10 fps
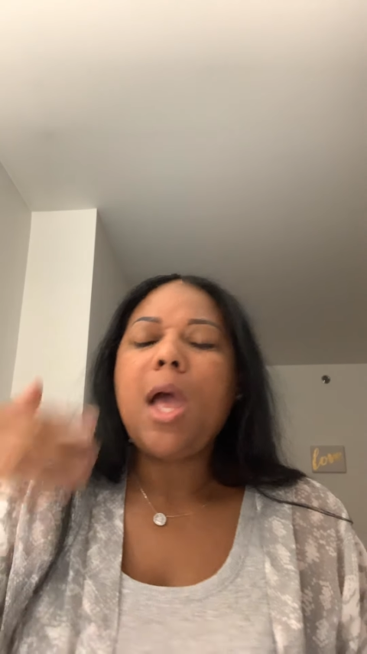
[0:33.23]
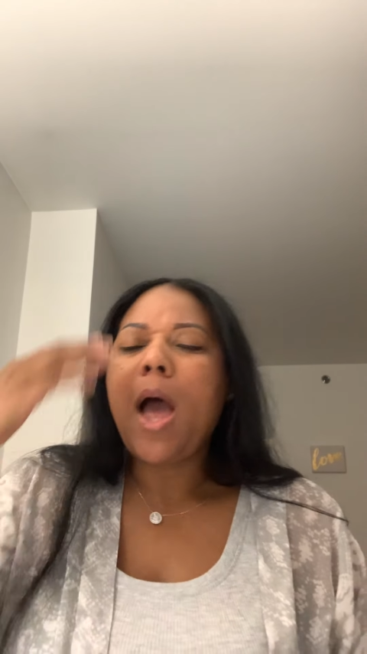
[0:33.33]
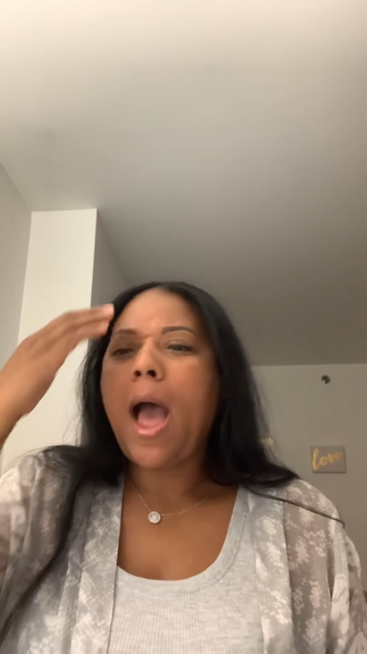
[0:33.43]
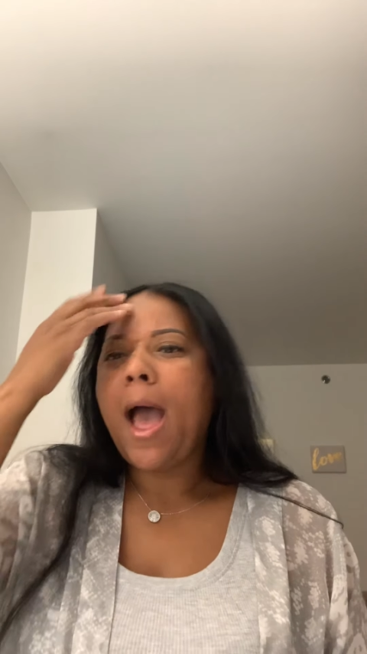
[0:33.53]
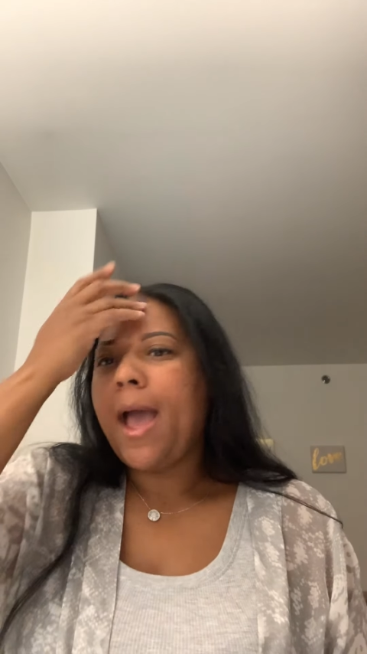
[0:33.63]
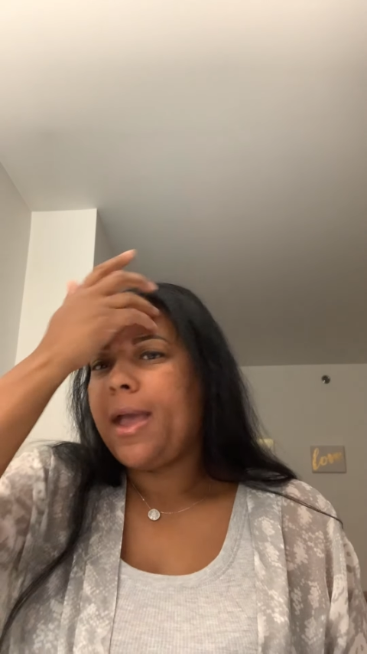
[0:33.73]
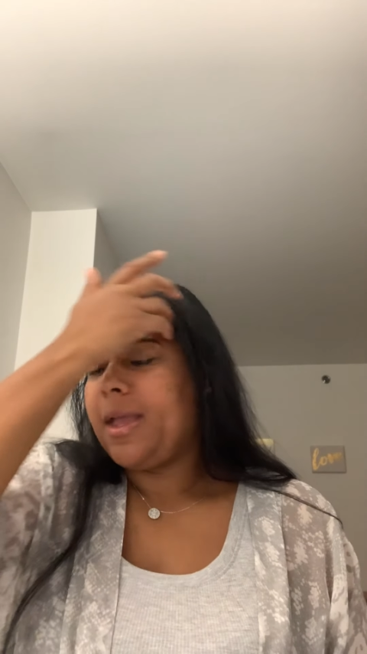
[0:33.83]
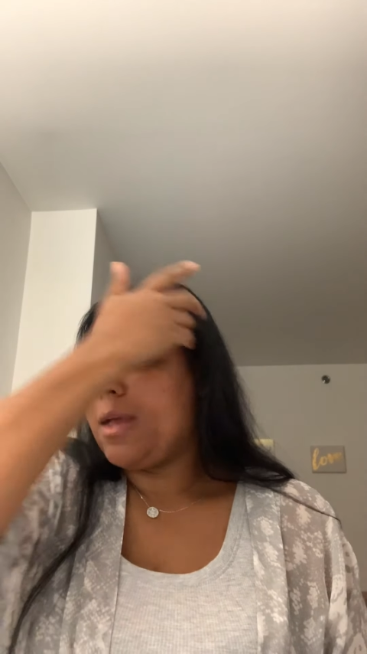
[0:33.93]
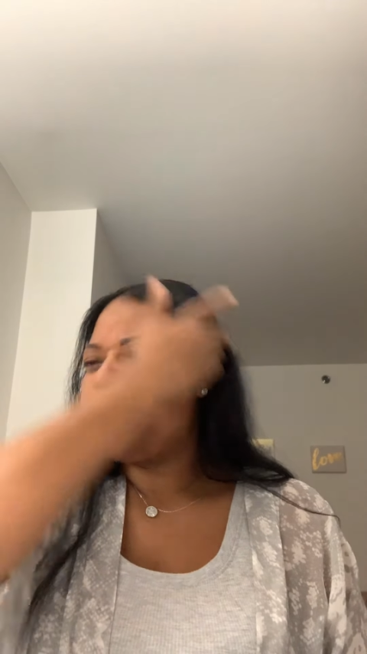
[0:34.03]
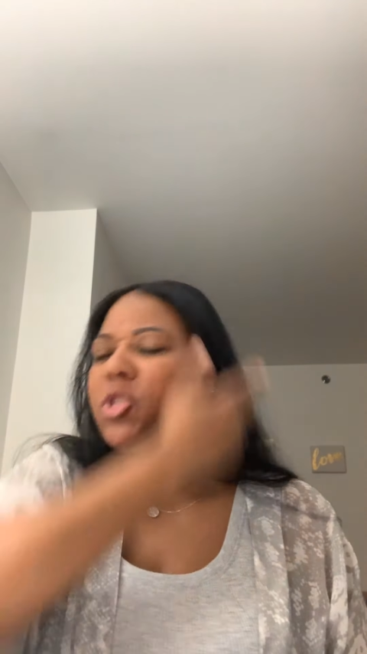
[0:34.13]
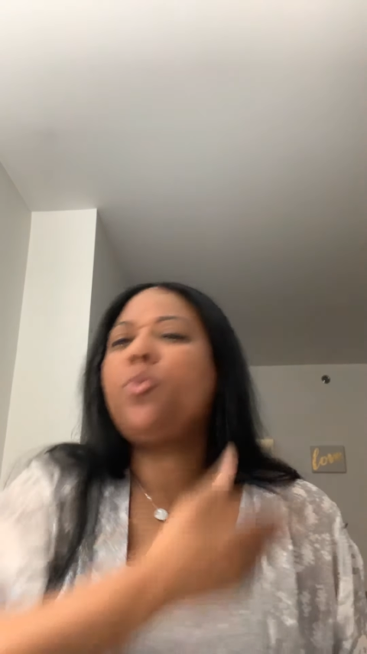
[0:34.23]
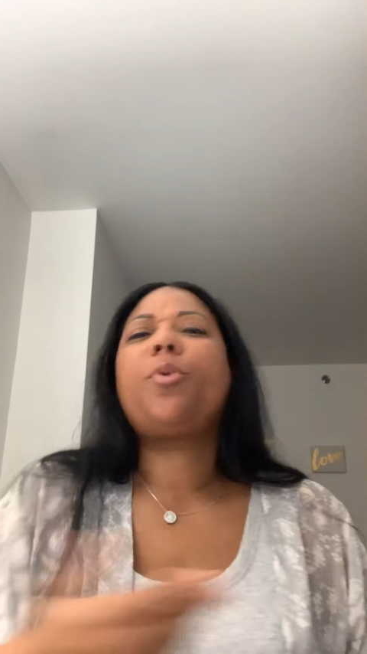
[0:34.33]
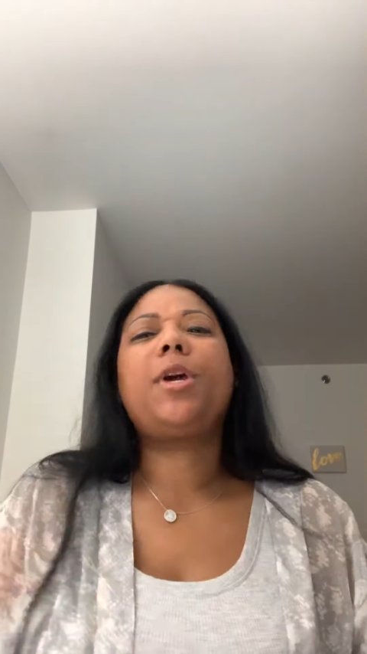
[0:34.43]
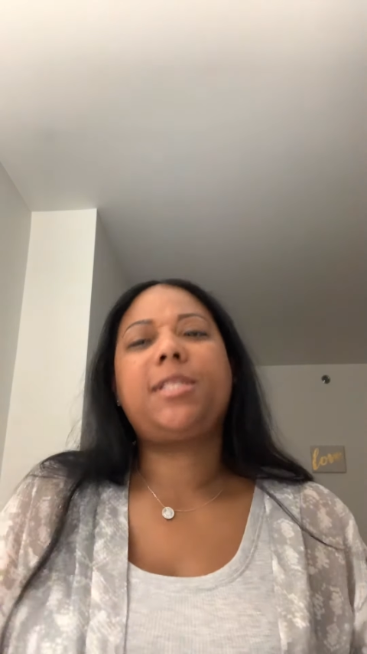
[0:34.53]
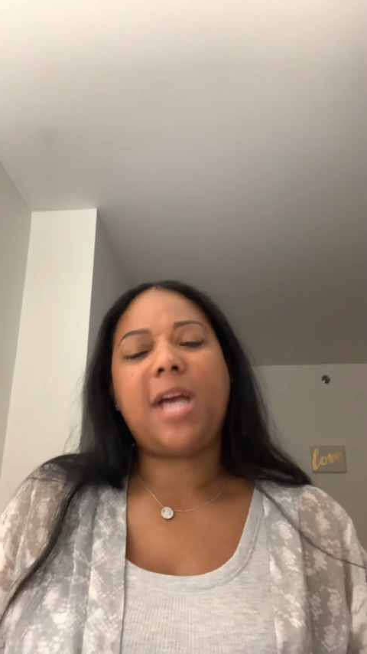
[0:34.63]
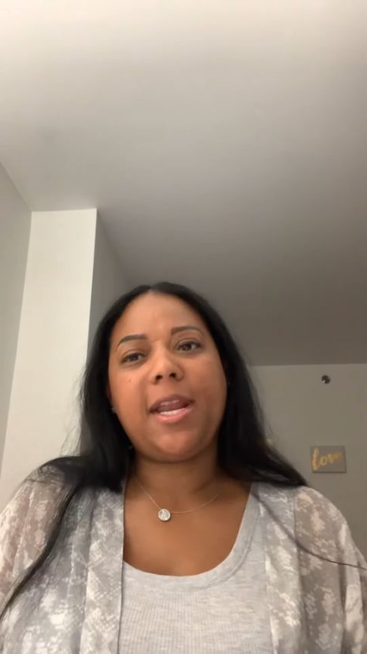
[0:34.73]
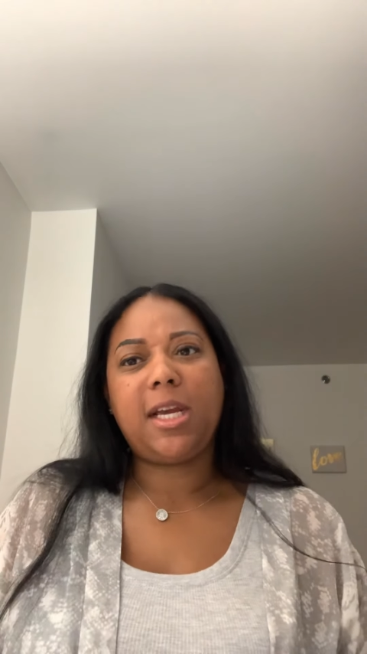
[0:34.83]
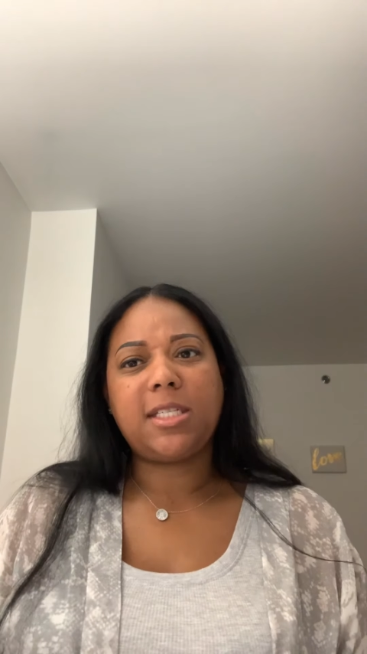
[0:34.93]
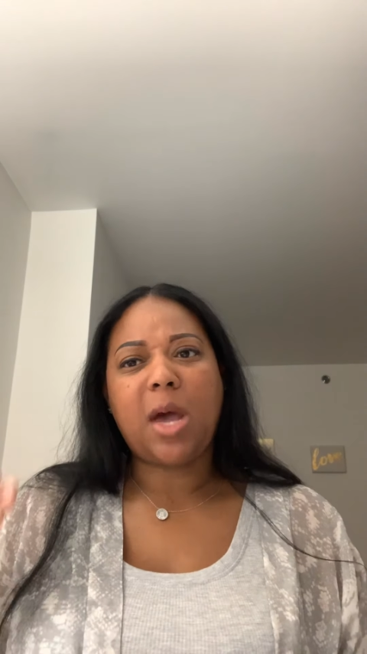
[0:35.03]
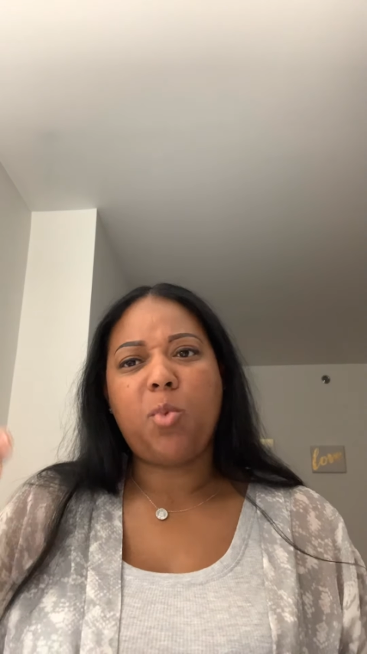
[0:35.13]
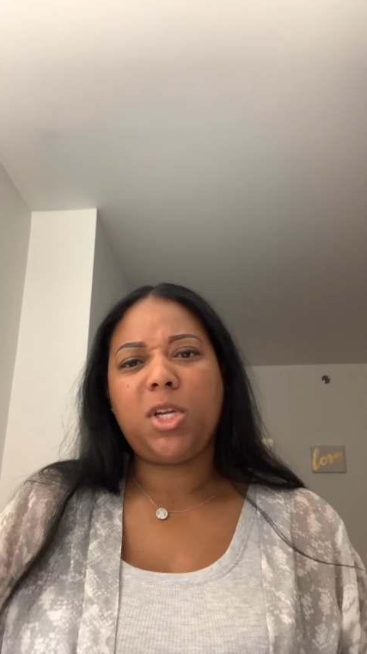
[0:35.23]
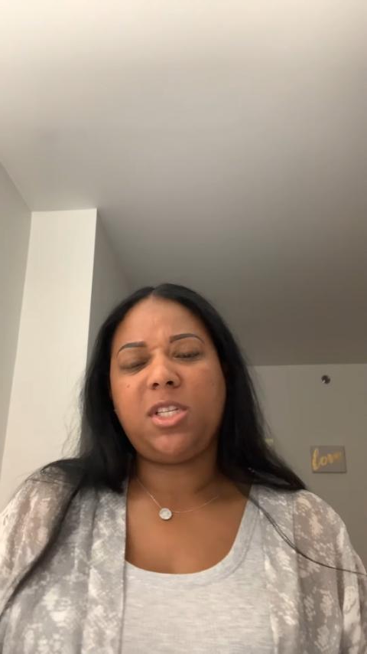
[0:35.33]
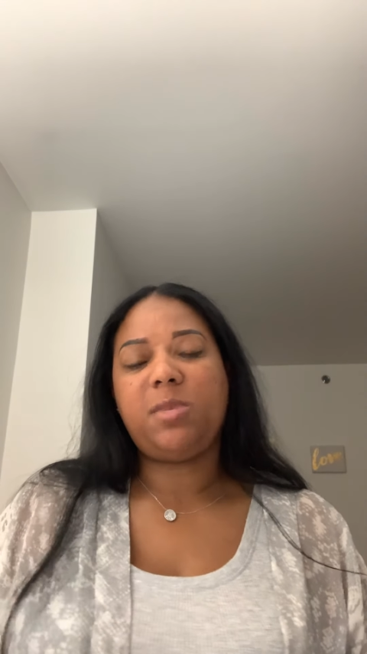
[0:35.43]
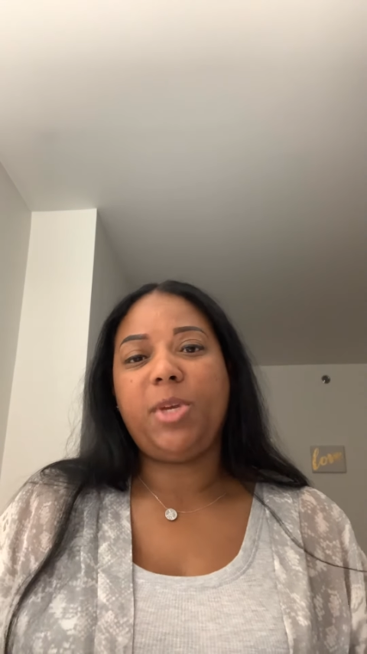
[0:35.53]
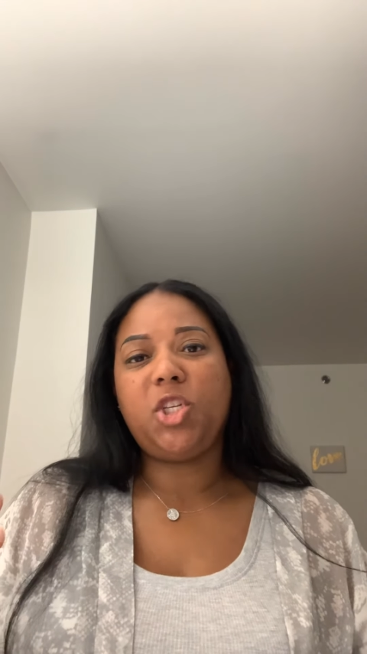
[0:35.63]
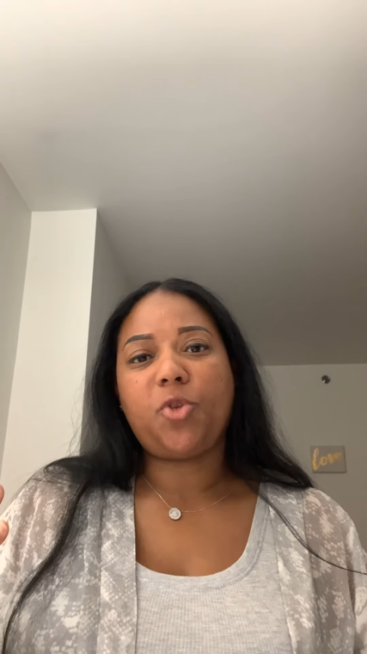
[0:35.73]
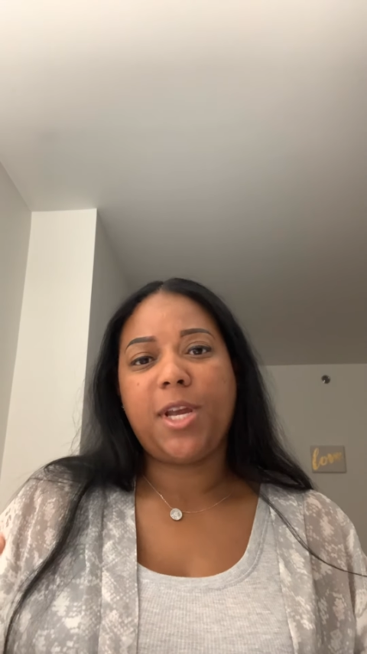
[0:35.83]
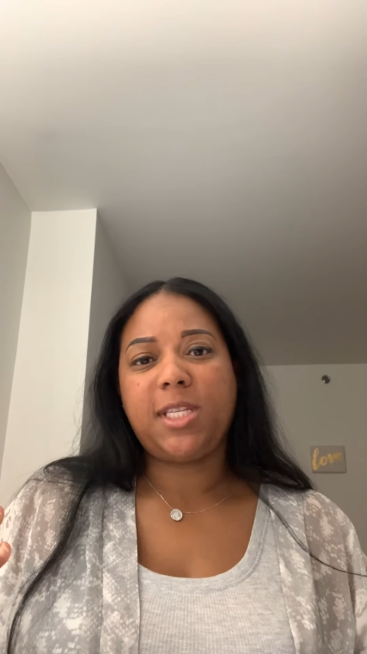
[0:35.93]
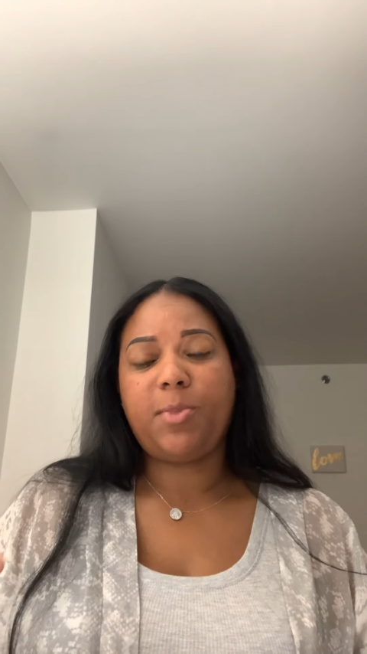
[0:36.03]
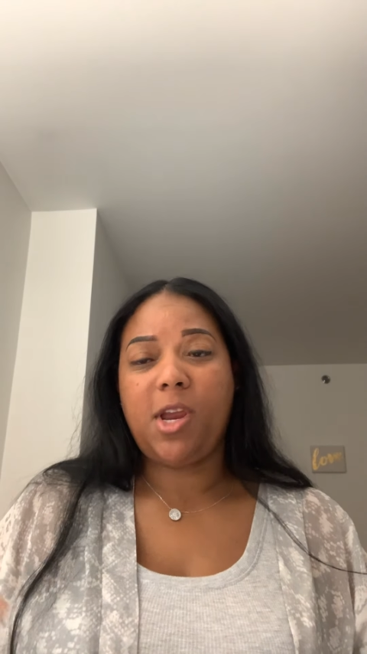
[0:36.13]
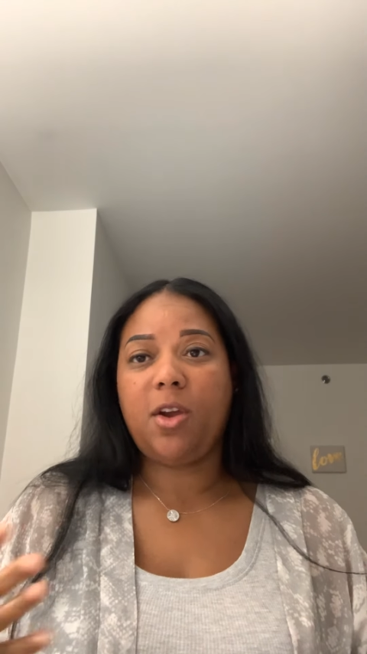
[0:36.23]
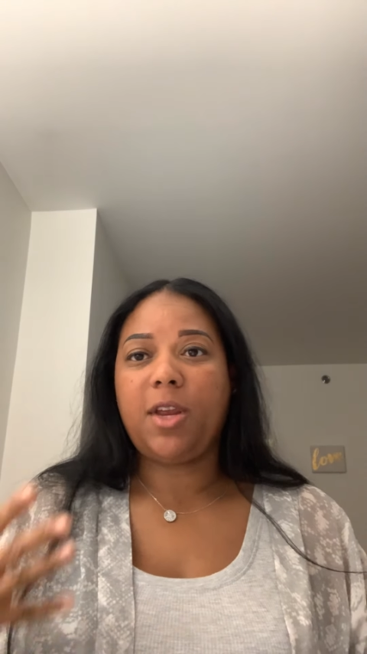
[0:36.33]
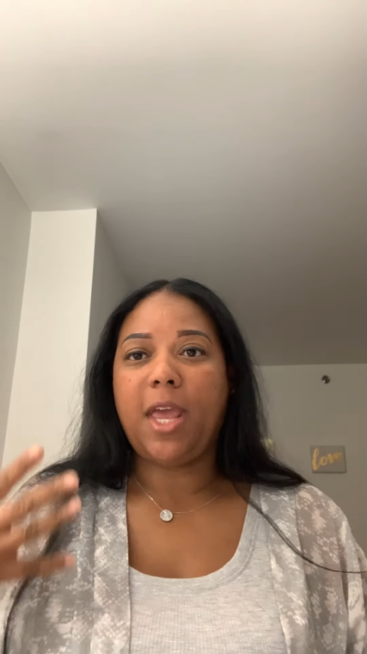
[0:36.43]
I am super excited because I wanted to be transparent